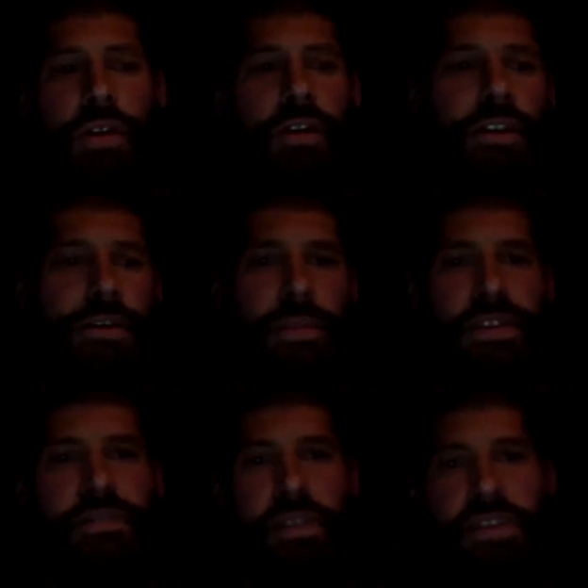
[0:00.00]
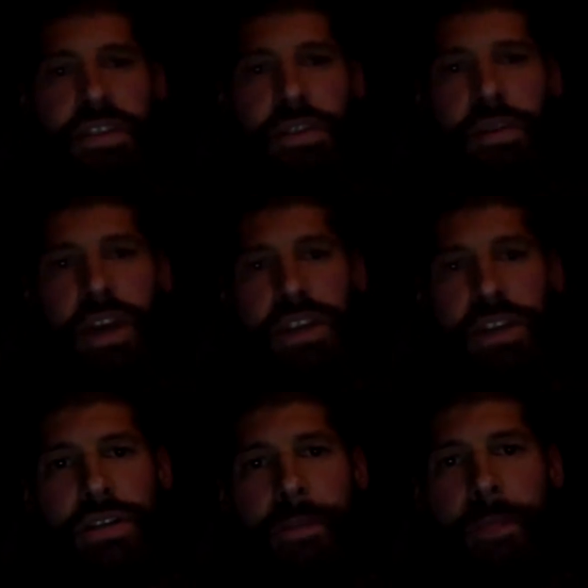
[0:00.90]
specific
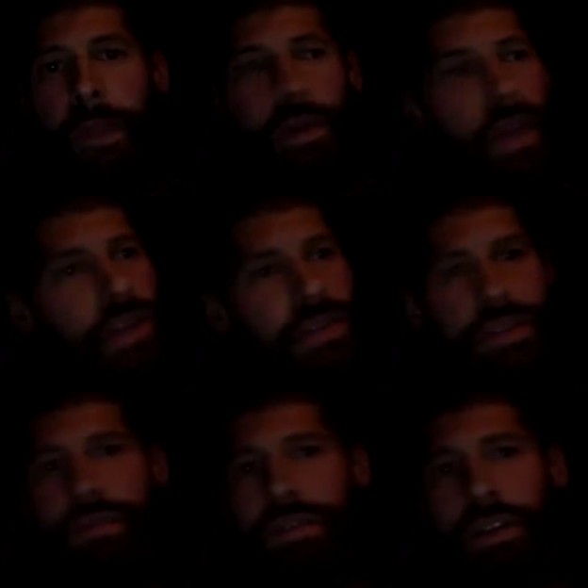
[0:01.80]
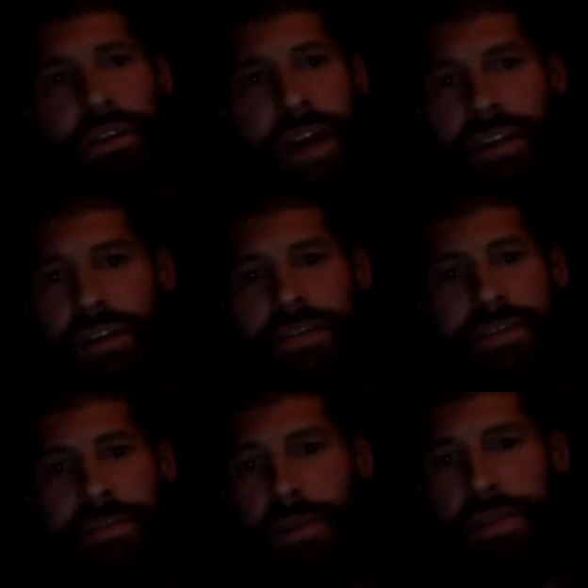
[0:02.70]
situations, locations on the field, down distance,
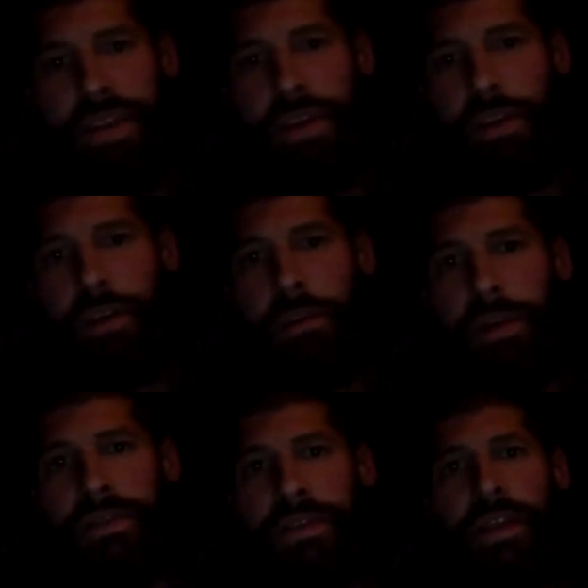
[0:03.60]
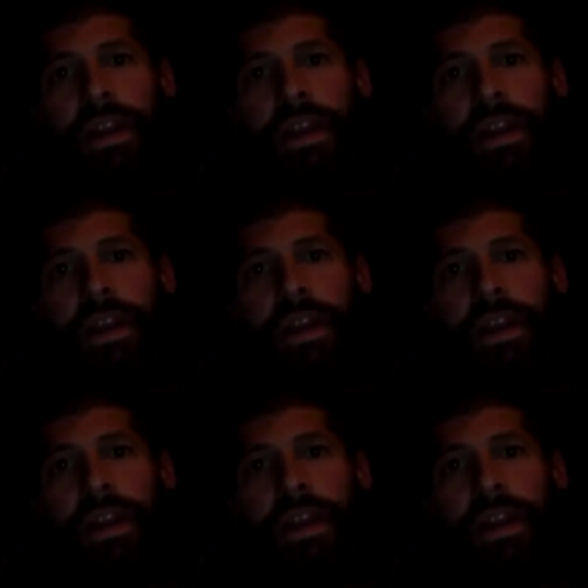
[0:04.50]
and personnel groupings.